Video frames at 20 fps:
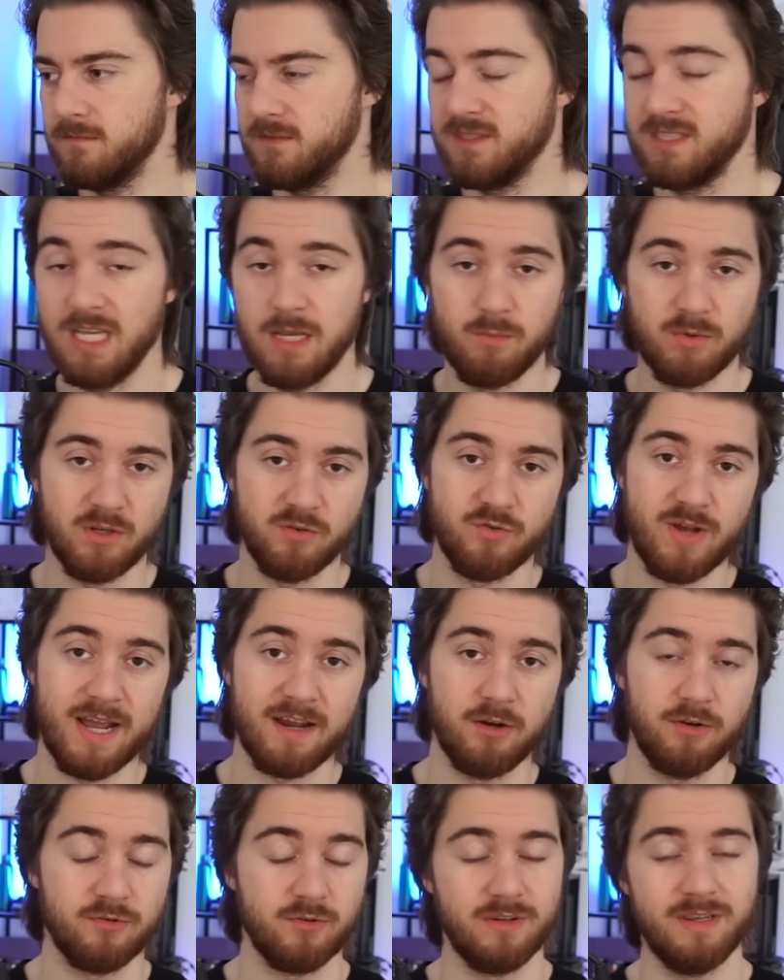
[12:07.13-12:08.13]
Same with the
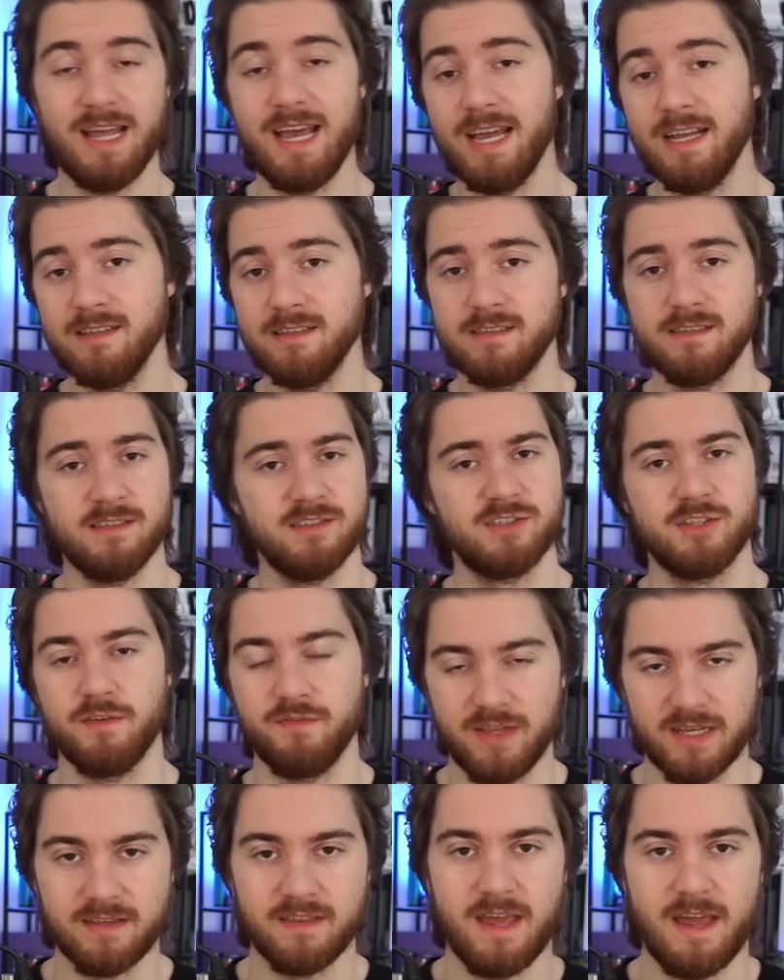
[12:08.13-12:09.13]
Dragon Hunter Lance and
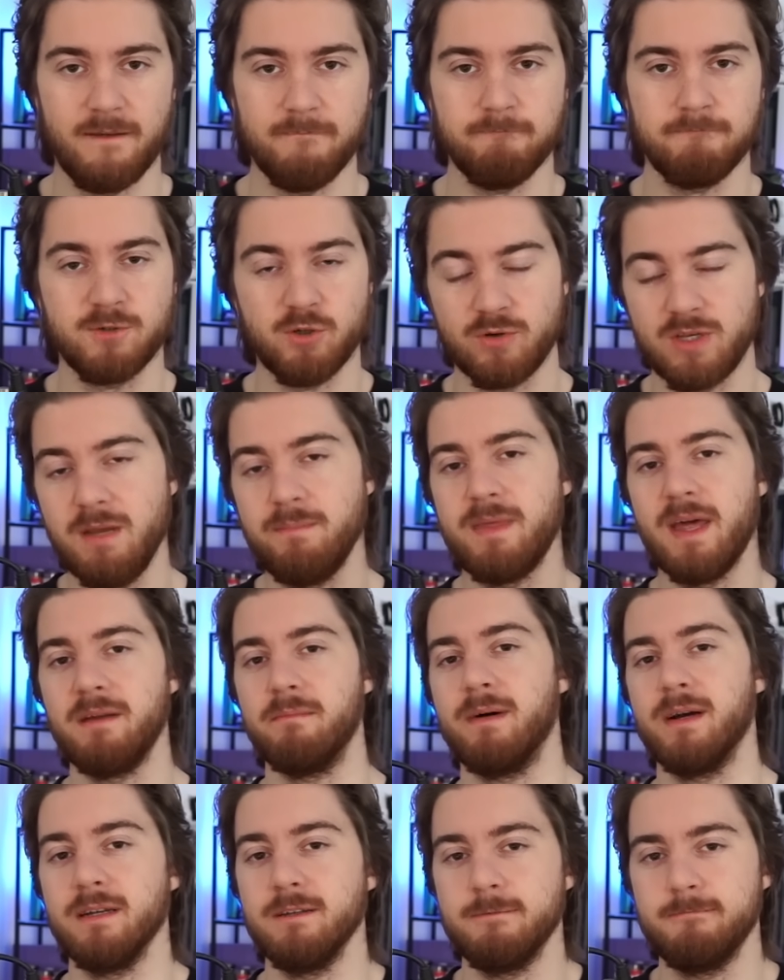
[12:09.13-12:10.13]
stuff like that, so keep that
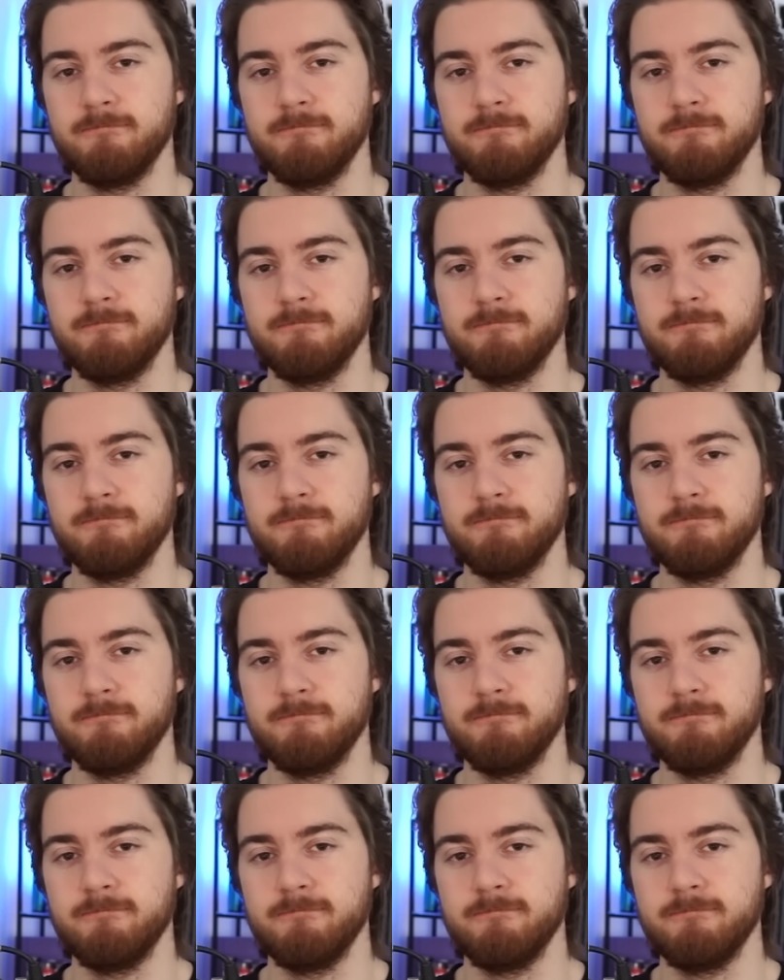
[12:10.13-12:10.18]
in mind.